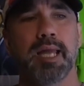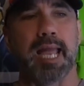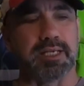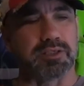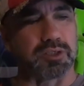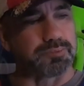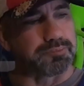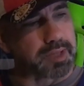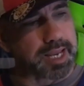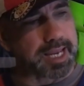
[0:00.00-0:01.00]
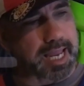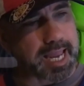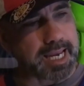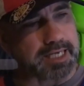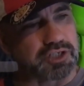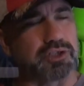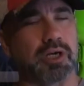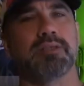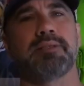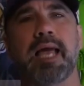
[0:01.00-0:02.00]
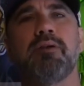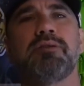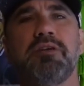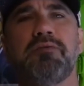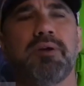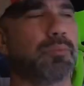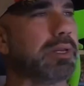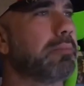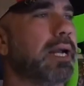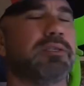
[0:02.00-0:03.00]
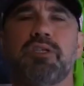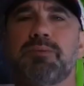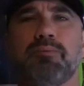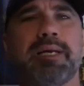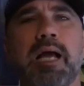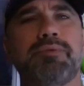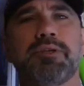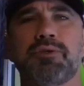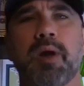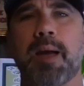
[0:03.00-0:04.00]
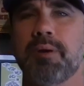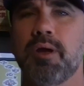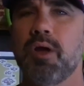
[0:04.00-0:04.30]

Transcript: and just play a shutdown defense. We might just bring out the trap.